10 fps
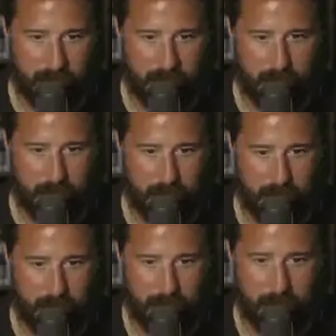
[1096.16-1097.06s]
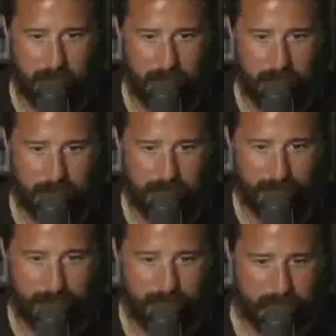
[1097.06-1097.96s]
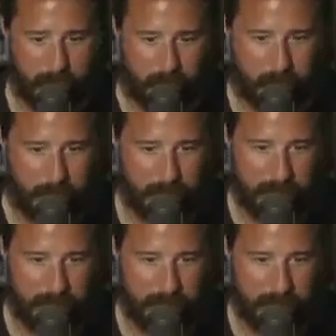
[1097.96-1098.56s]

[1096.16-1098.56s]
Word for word: yeah, here we go. All right,